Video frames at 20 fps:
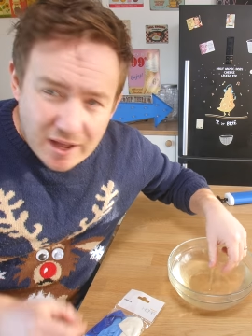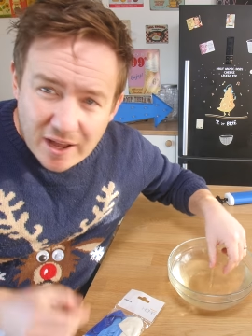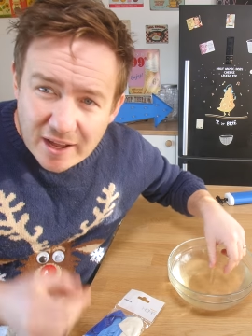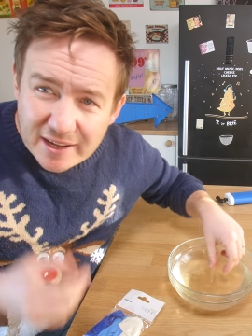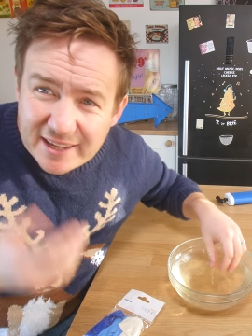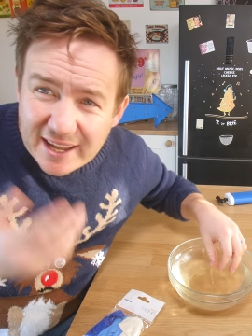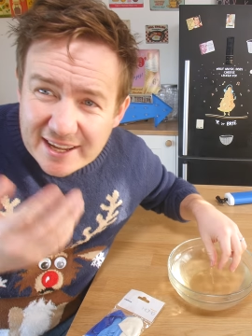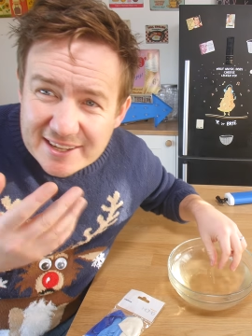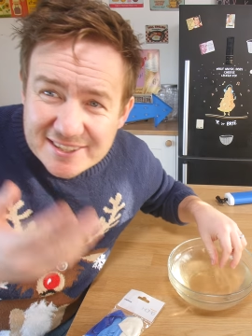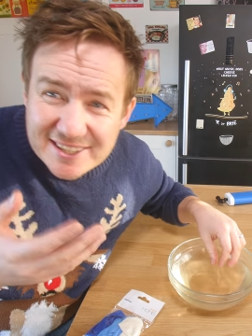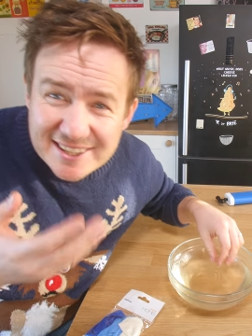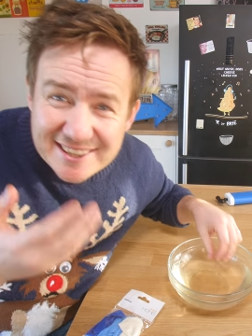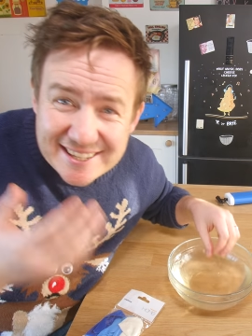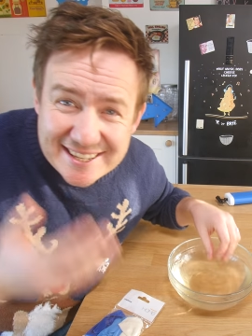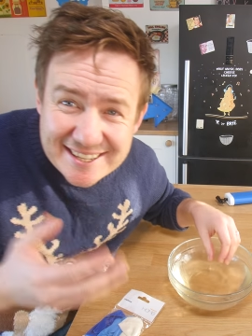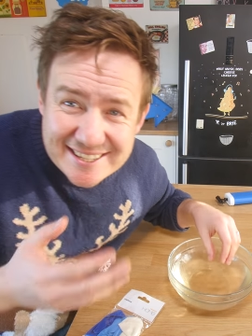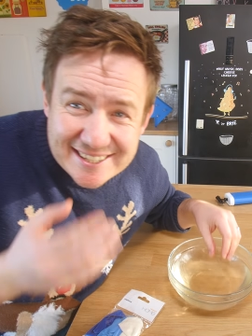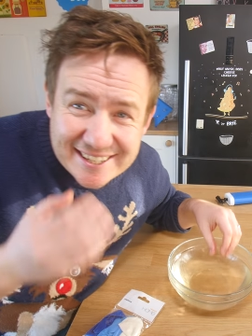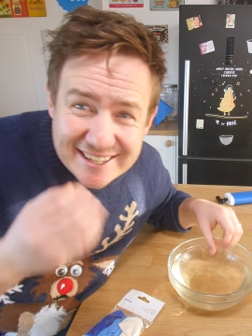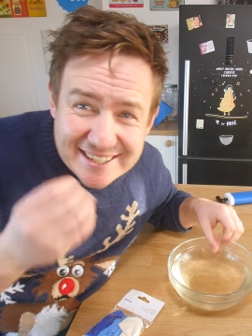Okay, so
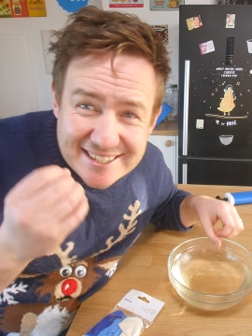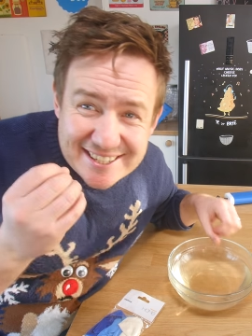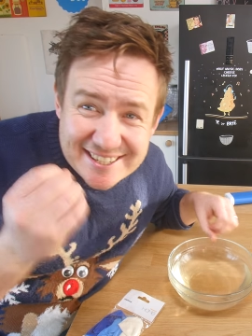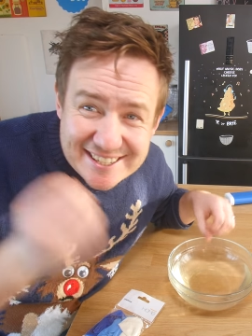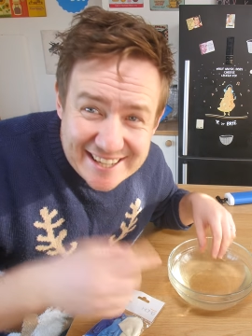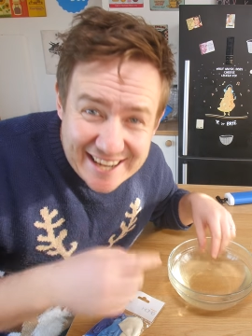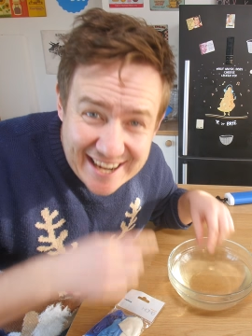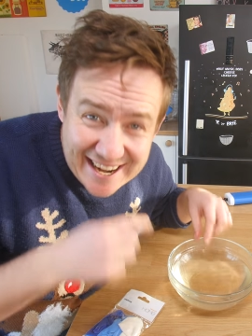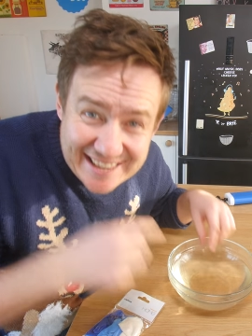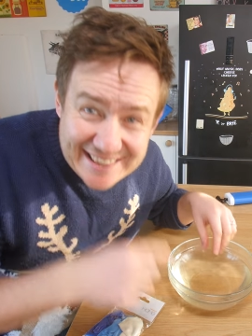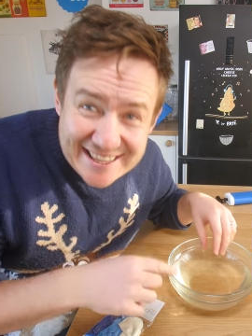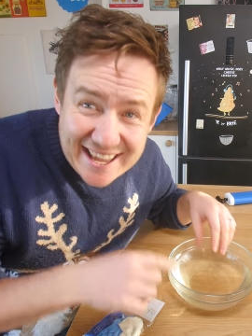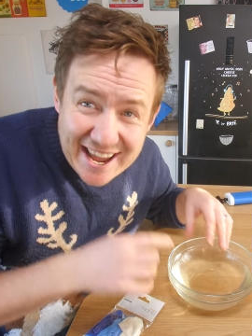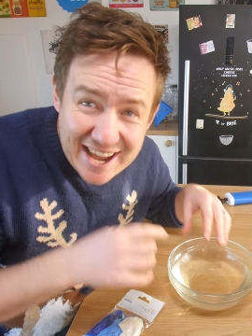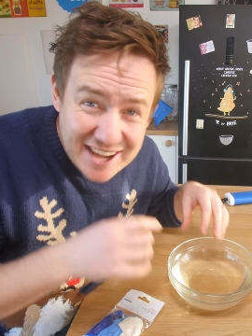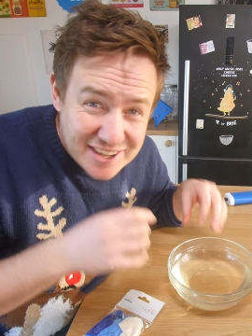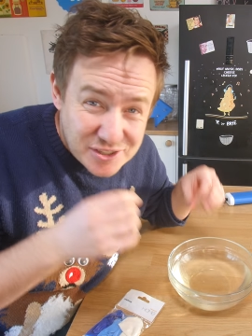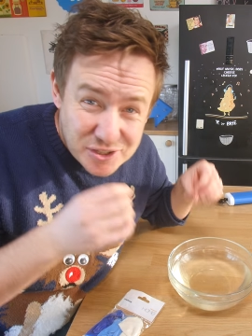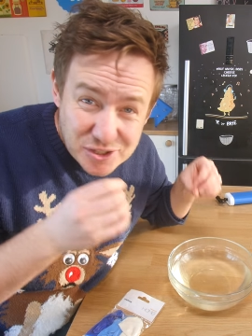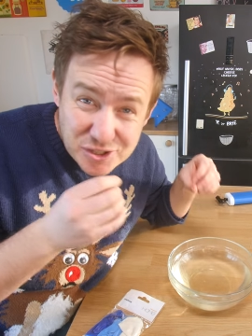these are gonna sit in
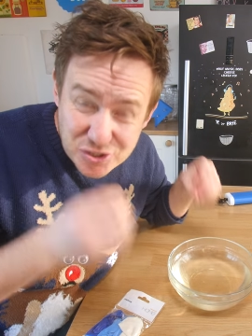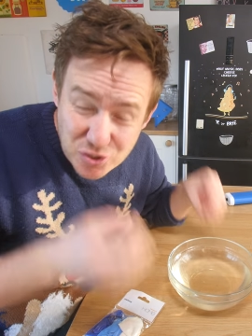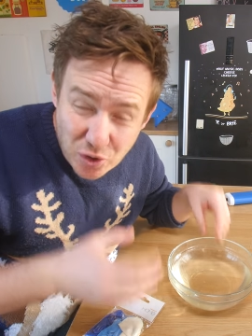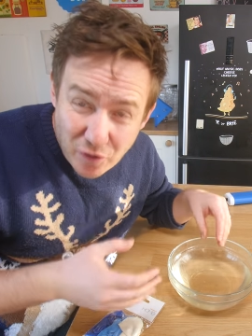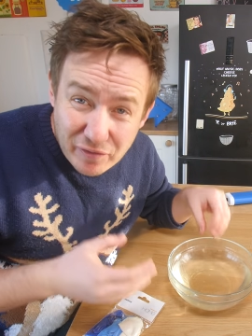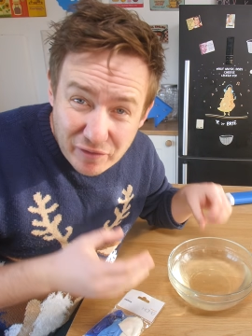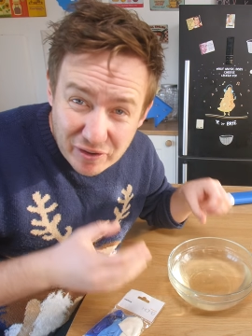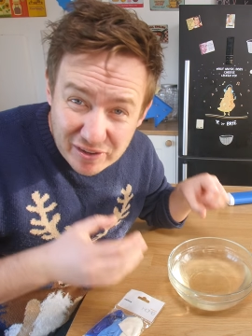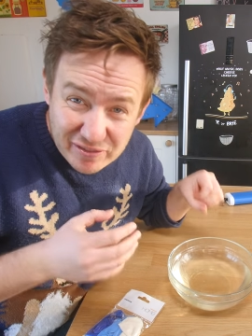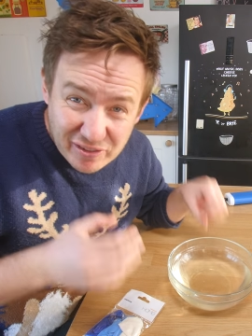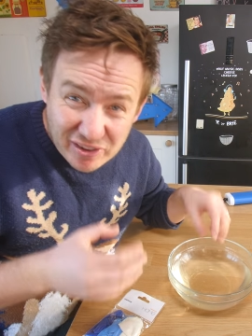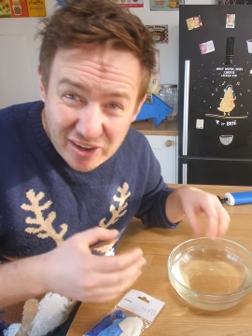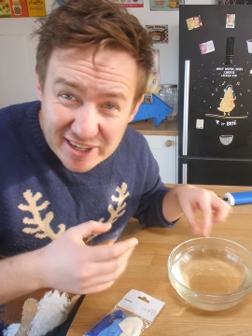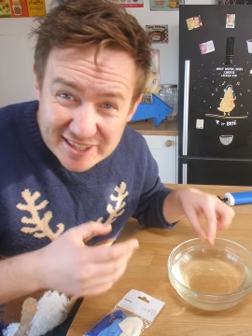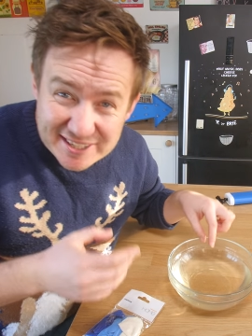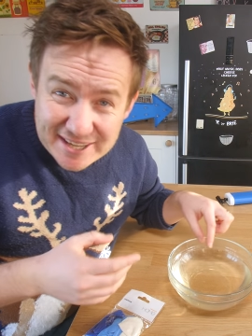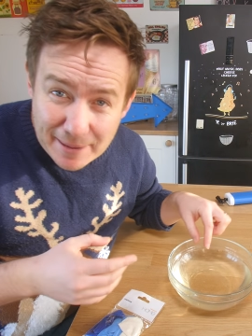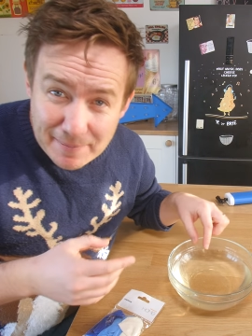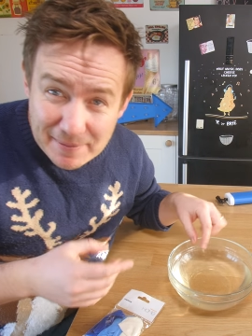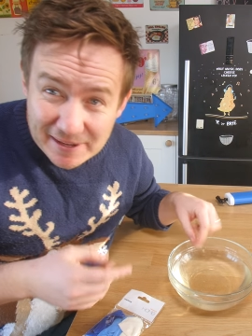there and just soften for
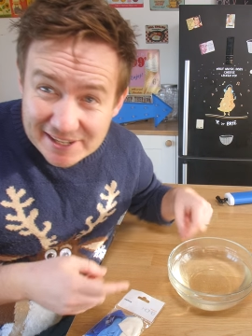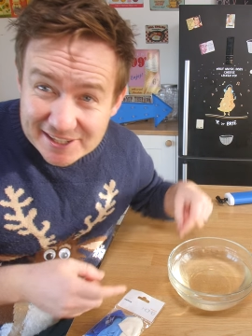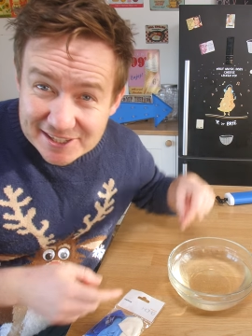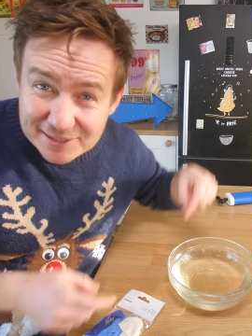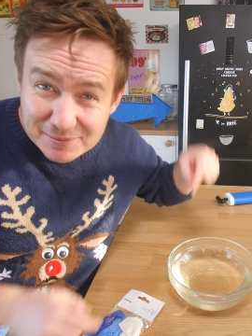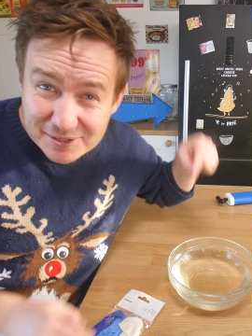like 10 minutes.